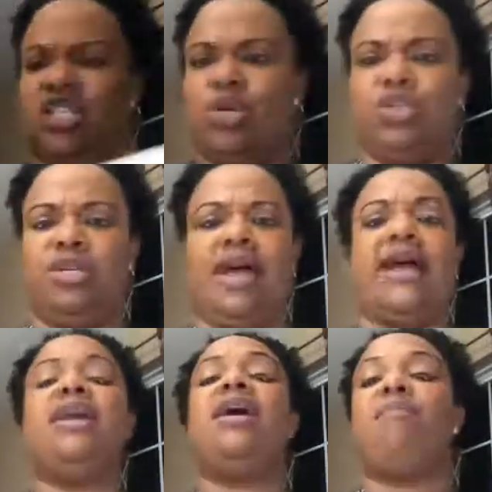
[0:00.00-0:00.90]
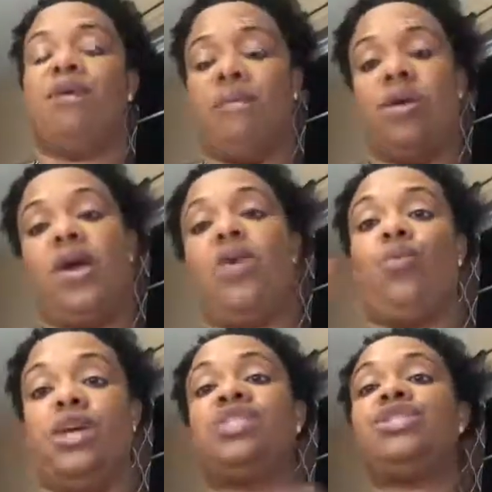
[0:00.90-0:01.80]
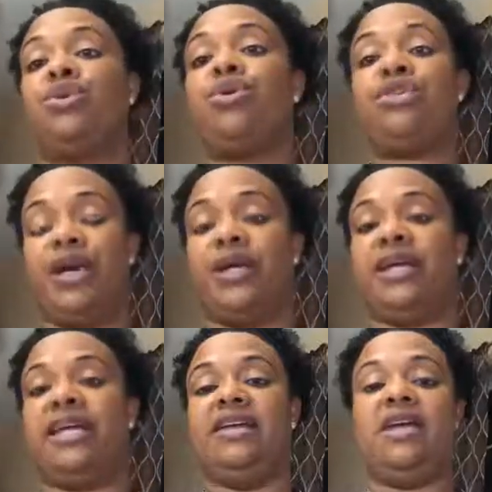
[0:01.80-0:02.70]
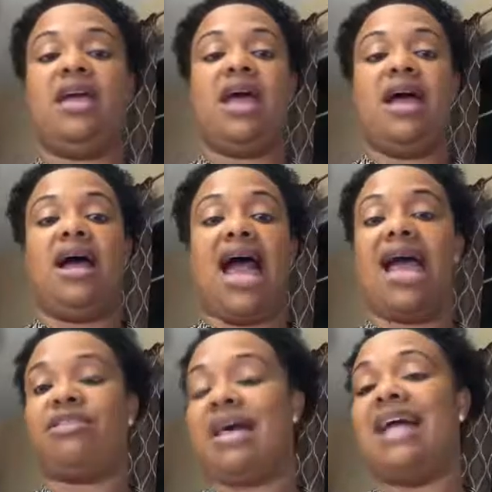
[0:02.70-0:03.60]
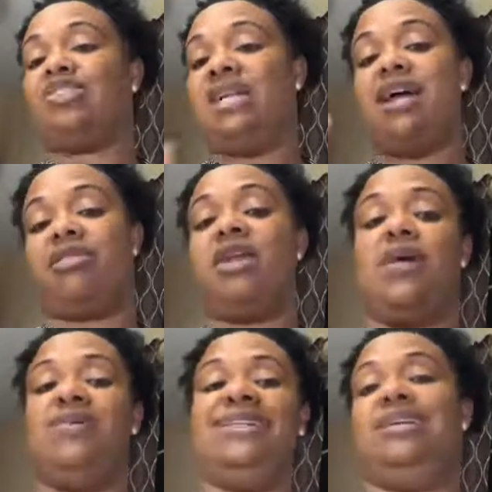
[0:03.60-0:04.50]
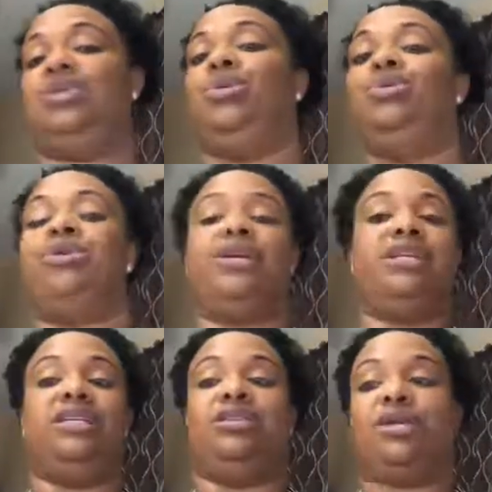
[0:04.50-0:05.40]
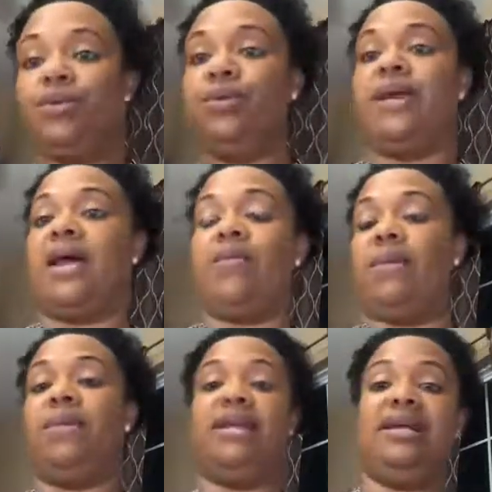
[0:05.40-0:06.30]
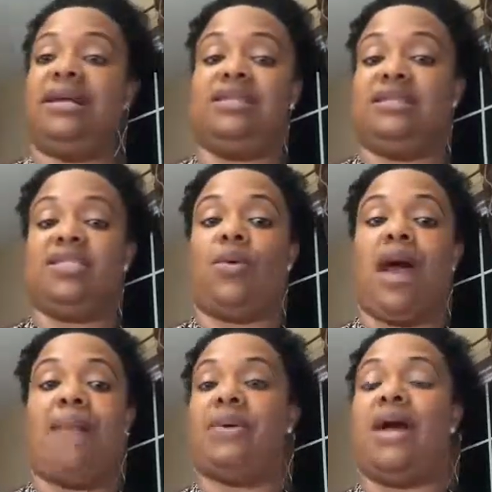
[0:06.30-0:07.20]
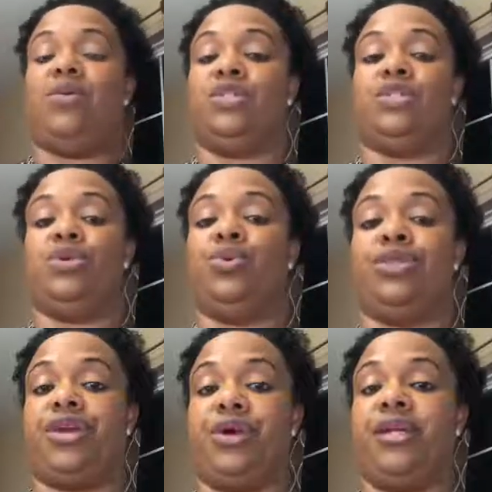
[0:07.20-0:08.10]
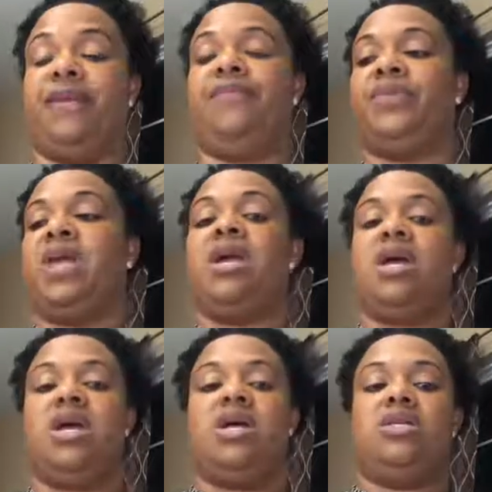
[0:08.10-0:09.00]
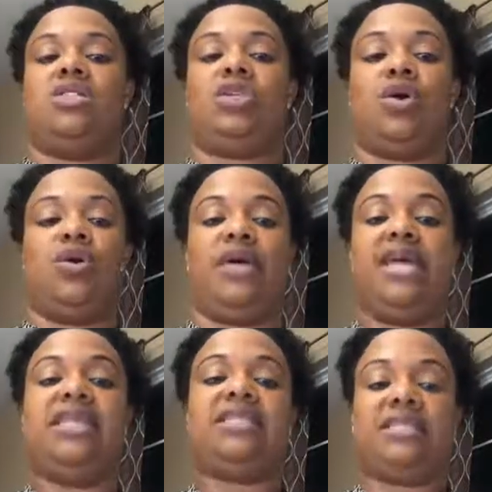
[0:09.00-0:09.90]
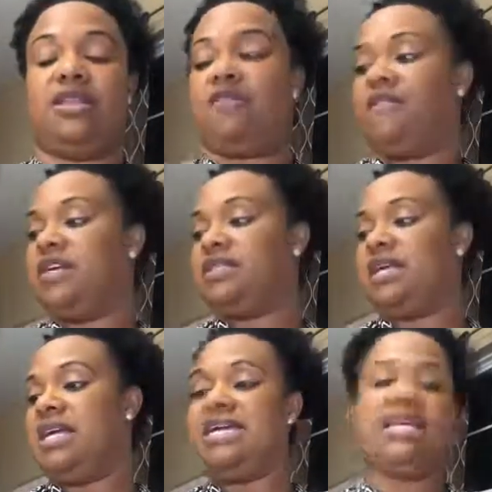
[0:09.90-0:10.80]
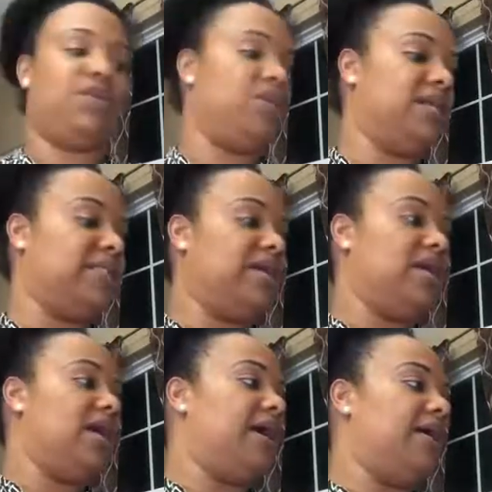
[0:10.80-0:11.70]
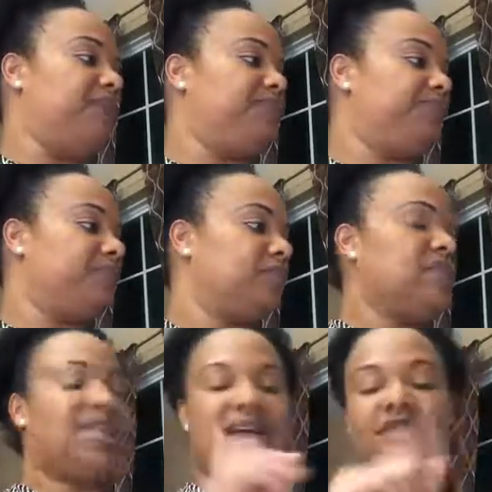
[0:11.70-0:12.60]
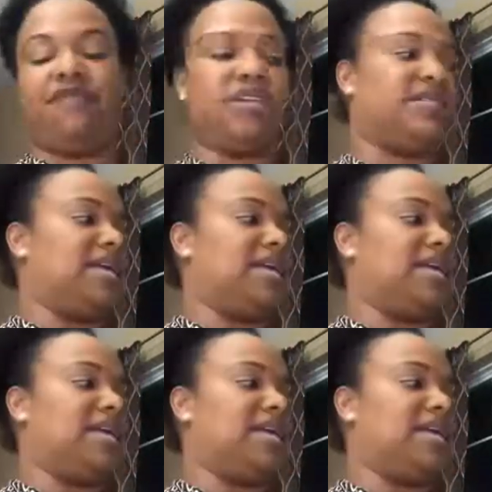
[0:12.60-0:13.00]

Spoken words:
I told you that, but my weight was 230. I thought I was like 232 when I went, but it so happened I was 230. So the first thing he did was not the first